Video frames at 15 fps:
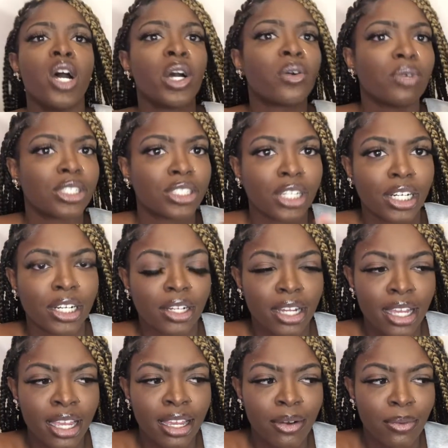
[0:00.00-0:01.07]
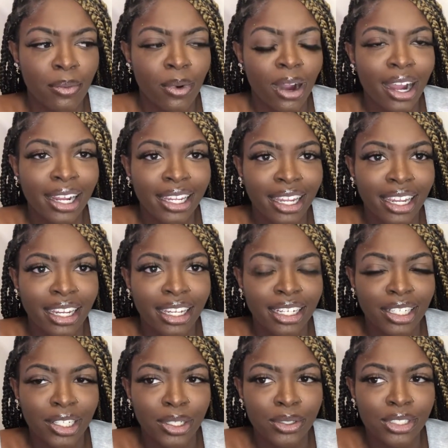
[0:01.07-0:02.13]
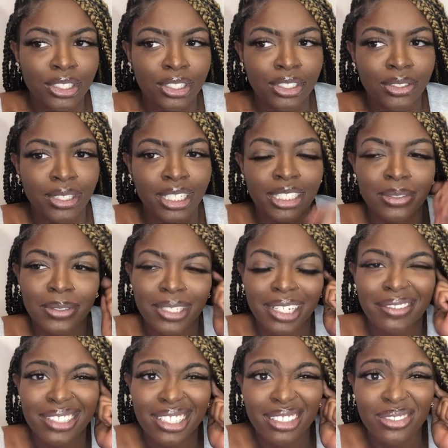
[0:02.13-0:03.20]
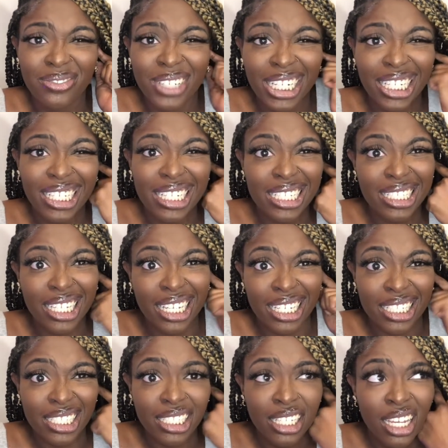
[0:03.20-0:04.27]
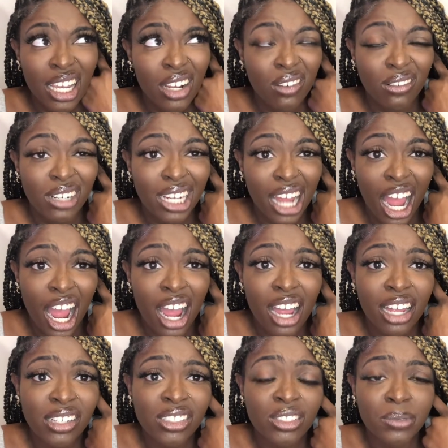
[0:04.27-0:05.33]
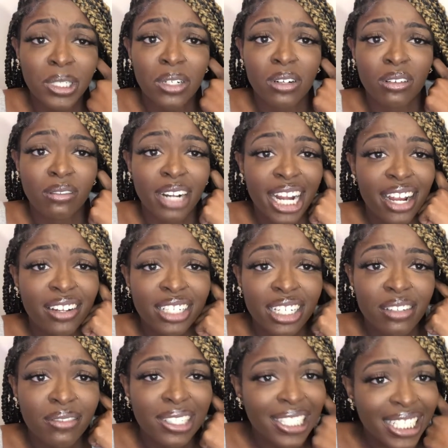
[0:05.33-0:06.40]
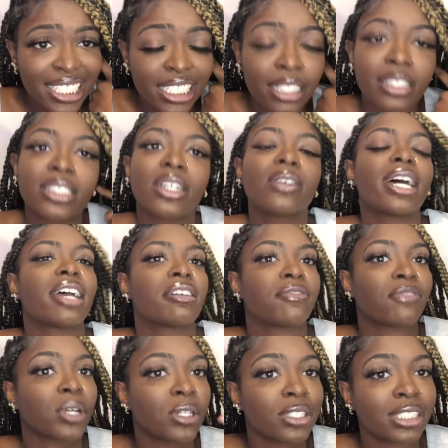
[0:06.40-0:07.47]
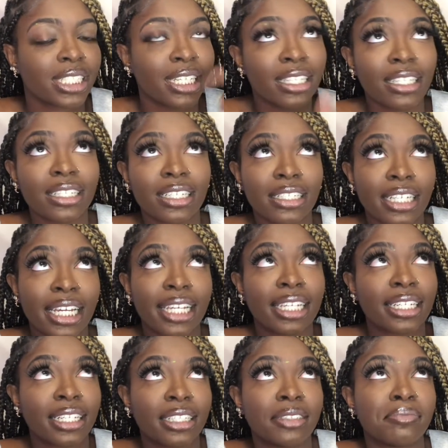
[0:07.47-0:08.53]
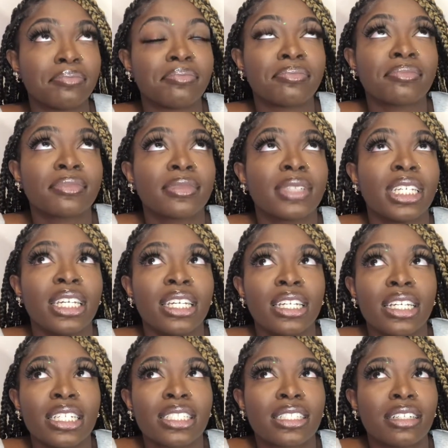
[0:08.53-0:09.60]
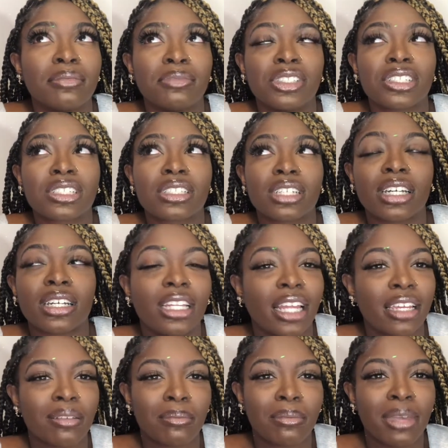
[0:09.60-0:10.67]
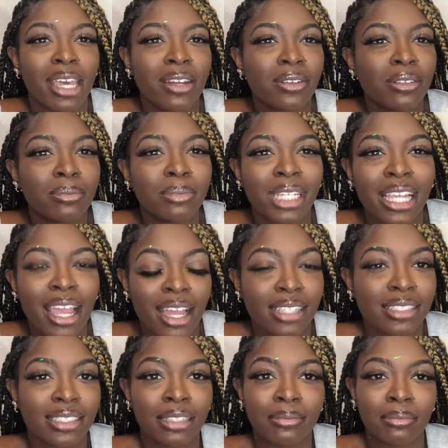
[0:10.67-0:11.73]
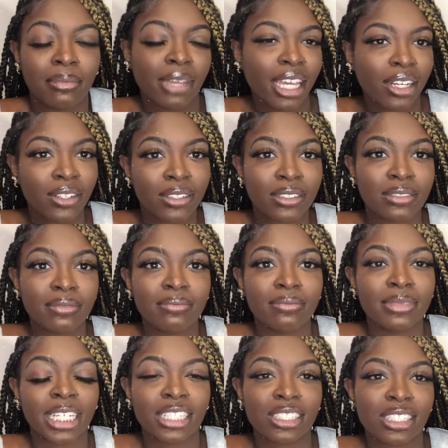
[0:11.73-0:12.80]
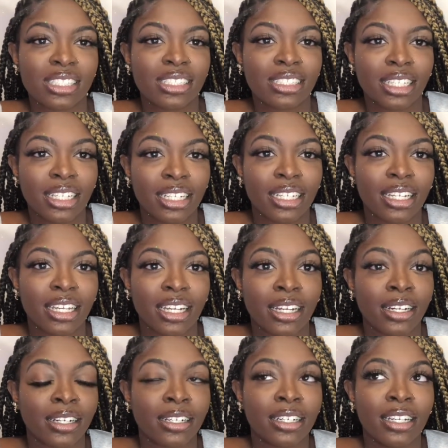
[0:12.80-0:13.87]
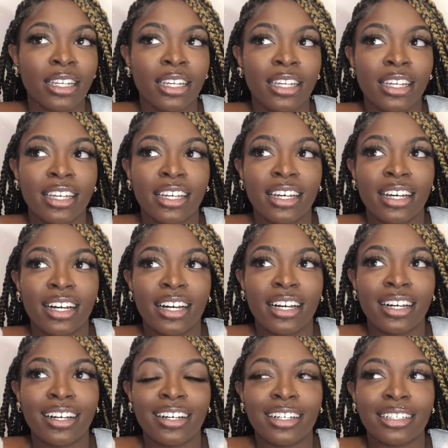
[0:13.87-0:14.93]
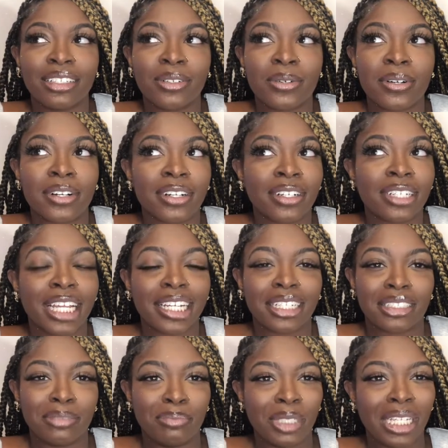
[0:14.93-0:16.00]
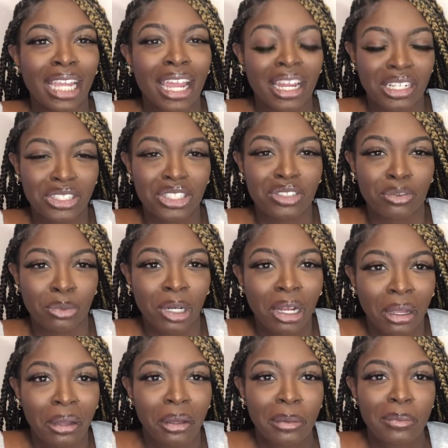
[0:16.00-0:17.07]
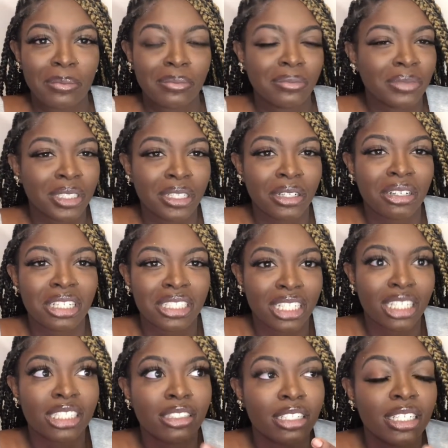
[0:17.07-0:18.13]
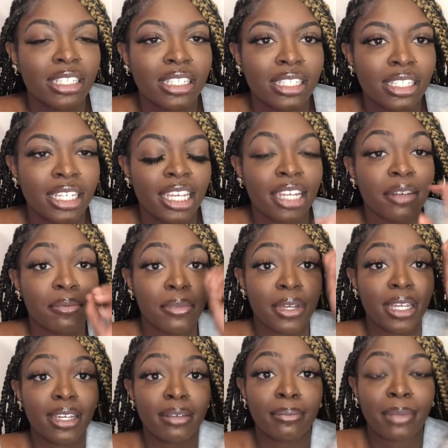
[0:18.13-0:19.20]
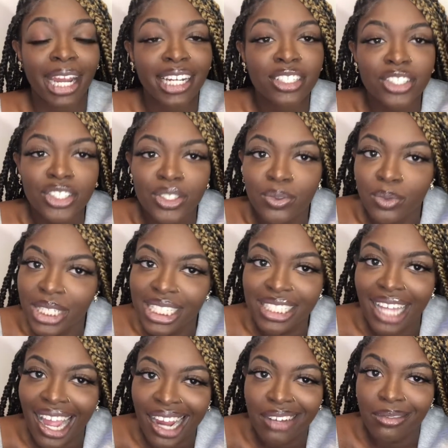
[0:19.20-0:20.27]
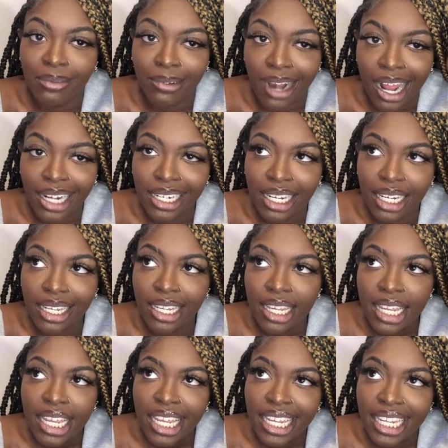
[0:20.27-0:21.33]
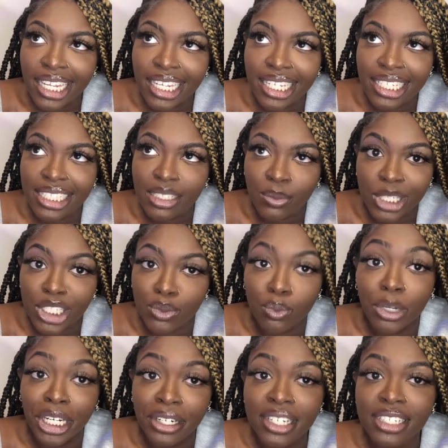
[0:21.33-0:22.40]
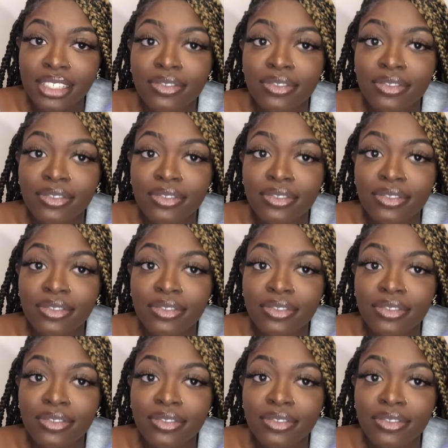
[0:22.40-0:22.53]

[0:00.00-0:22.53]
we started walking closer to it because we were like, what the fuck is this? Do we go around it? What is it? So at first it looked like some just like metal, big ass metal that's just sitting there, or like a big ass shrub, you know, because it's, and mind you, what's ironic is, what's weird is